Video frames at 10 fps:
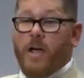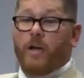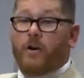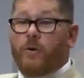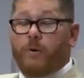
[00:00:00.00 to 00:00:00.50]

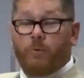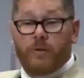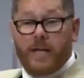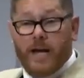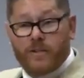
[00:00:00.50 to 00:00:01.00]
co equal
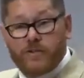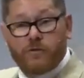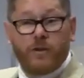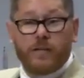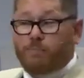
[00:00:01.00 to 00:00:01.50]
with God in
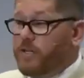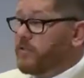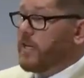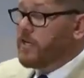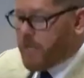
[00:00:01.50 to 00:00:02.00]
strength,
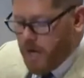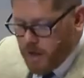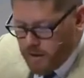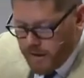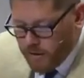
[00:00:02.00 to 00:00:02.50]
prestige,
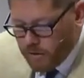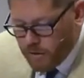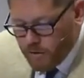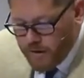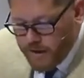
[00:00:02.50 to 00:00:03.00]
honor, and
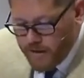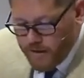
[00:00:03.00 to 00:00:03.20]
glory.